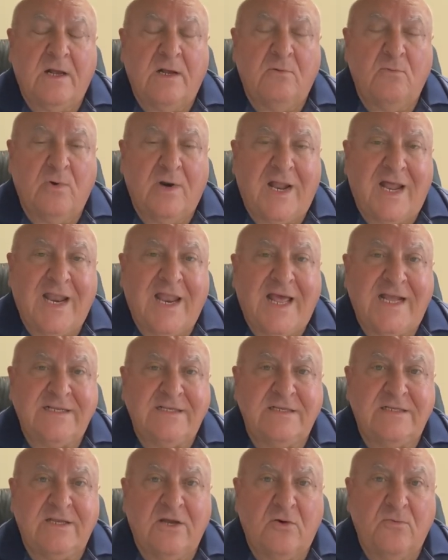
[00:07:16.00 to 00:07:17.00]
what I like
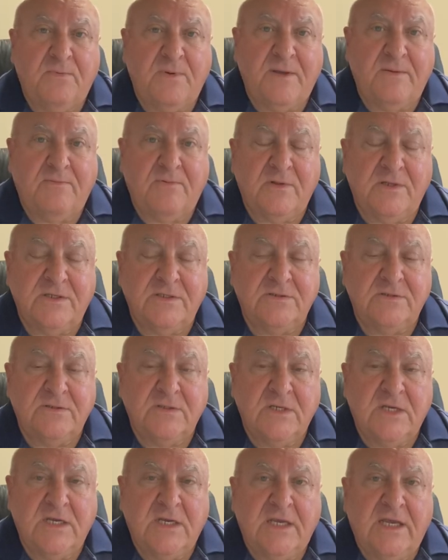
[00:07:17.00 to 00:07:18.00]
to tell people is
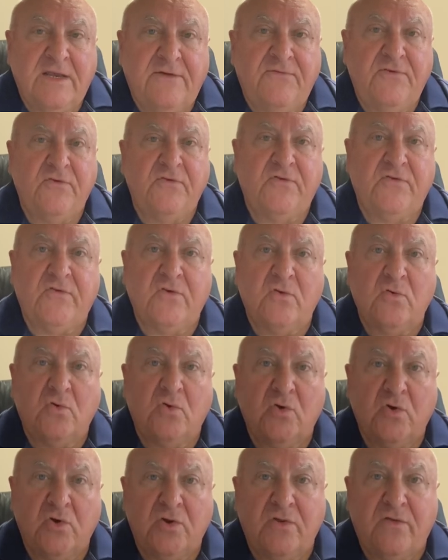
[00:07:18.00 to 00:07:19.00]
if you sow
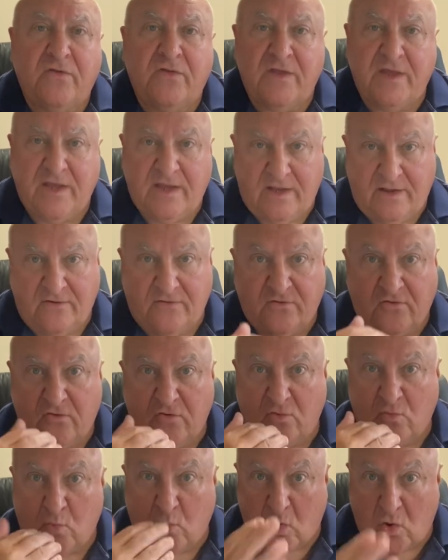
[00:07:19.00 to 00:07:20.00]
good things,
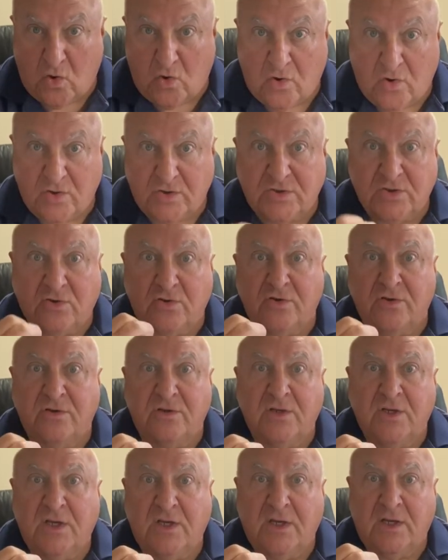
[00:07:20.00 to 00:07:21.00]
good words, good
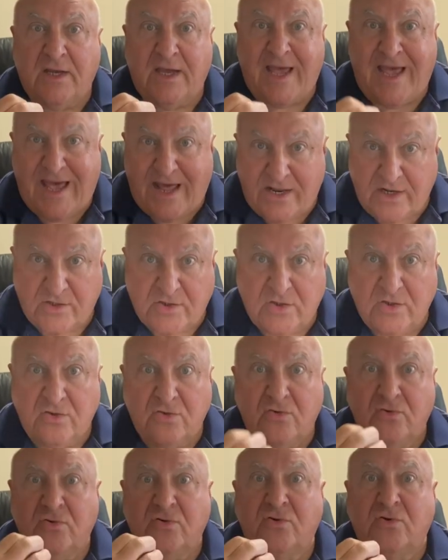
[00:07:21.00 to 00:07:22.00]

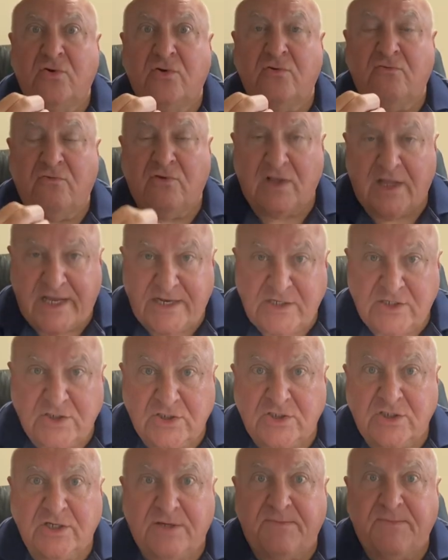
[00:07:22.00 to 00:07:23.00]
attitude, good
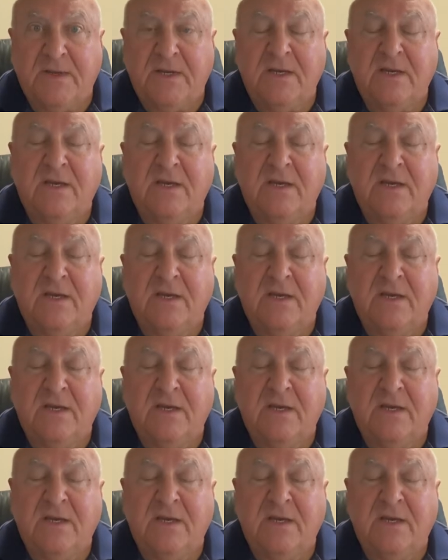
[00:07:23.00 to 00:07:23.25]
relationship